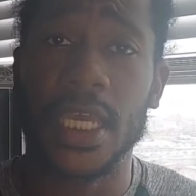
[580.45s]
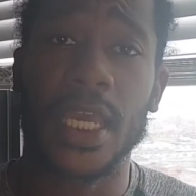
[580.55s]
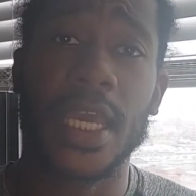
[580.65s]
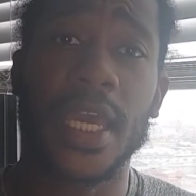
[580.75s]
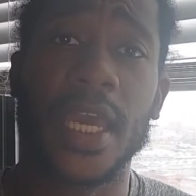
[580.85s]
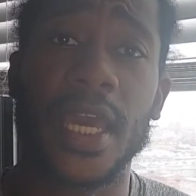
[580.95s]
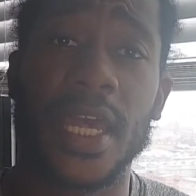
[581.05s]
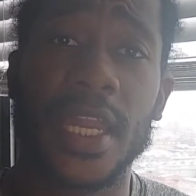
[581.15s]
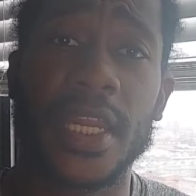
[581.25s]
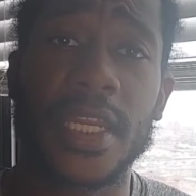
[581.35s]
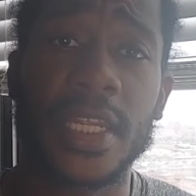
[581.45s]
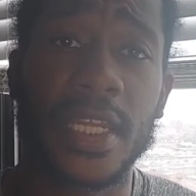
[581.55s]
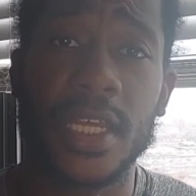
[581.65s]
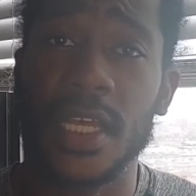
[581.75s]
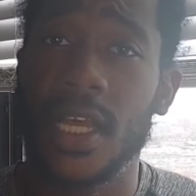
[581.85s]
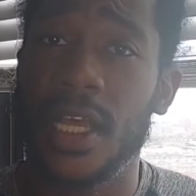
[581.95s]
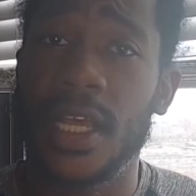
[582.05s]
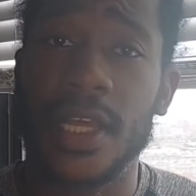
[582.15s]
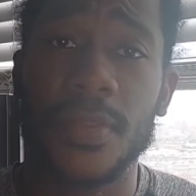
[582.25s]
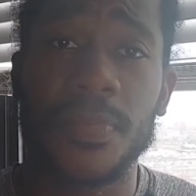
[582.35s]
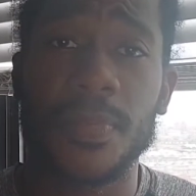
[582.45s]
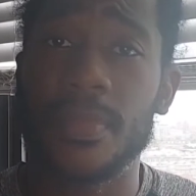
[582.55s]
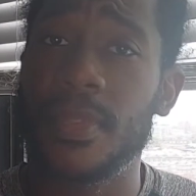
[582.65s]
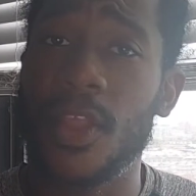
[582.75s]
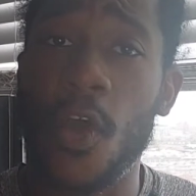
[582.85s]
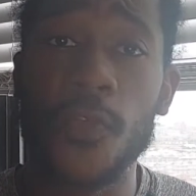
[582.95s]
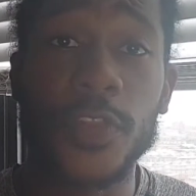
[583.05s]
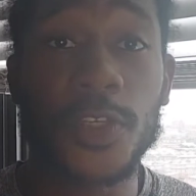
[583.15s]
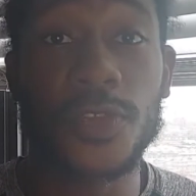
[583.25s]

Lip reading: And hopefully